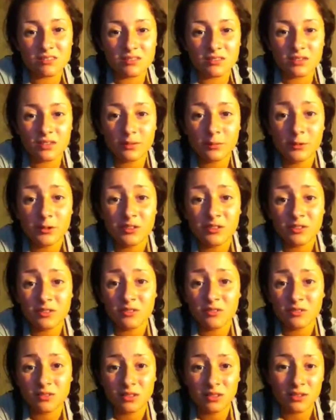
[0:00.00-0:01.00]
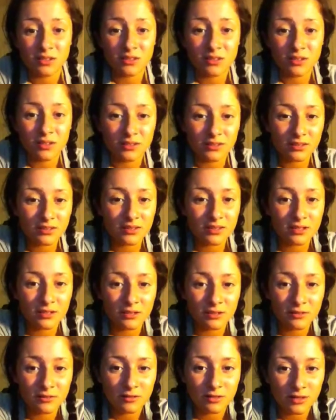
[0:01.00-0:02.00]
San Bernardino is not the
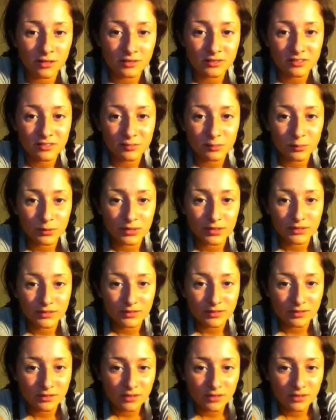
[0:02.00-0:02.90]
nicest place.